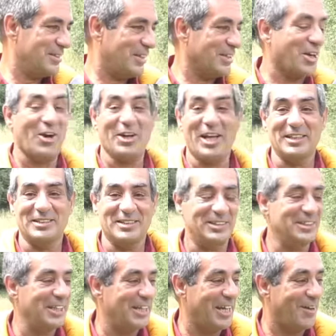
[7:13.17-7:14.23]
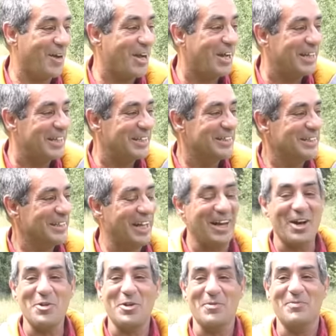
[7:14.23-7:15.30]
I can't actually see it now. I
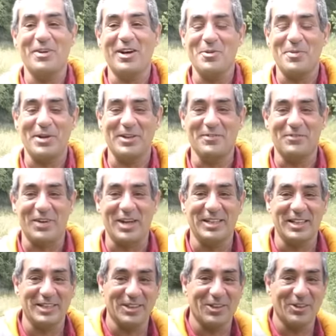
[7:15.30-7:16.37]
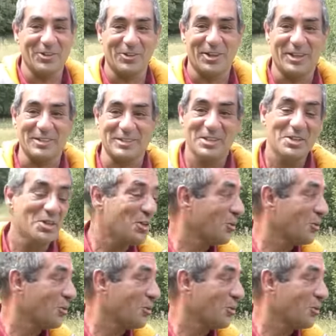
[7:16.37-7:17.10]
hope I can find it in the long grass.